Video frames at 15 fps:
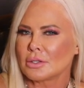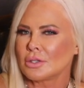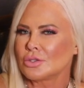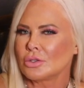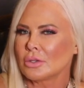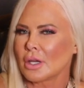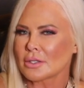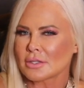
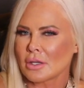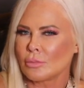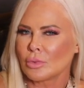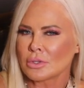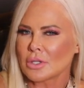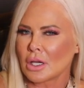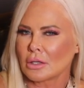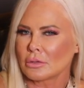did you let
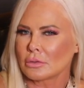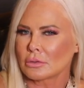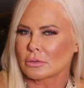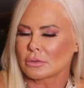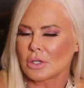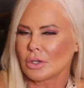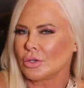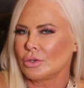someone tell
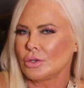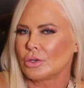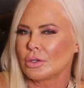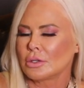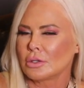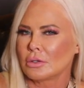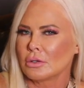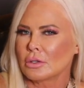you you
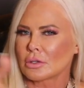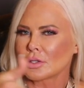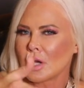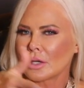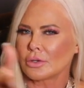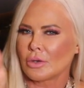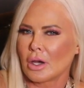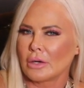couldn't do it or
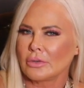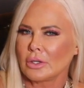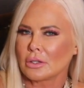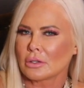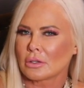talk you out of it?